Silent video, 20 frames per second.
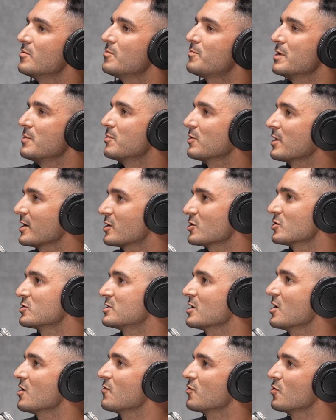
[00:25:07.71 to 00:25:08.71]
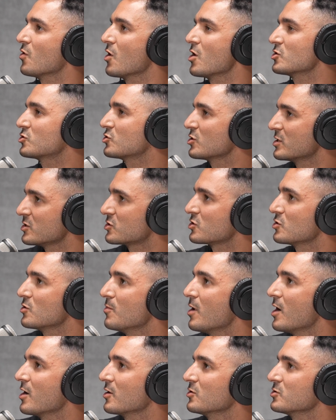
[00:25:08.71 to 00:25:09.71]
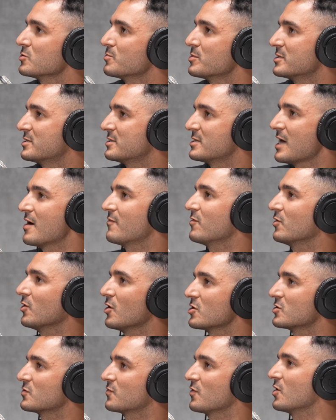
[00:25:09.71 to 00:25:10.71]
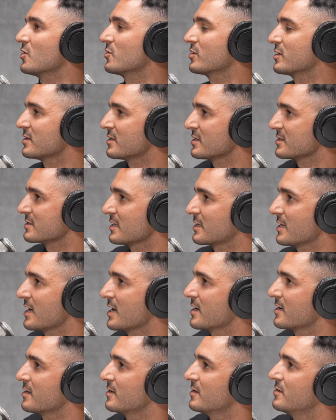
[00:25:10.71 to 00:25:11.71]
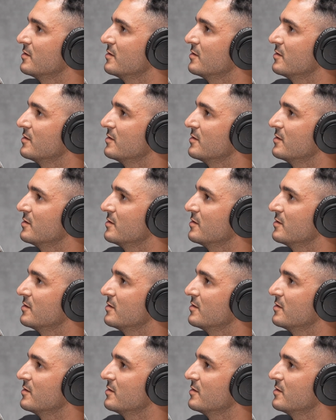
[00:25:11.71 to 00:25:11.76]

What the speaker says: people like yourself who aren't traditional models but have a large following and things like that.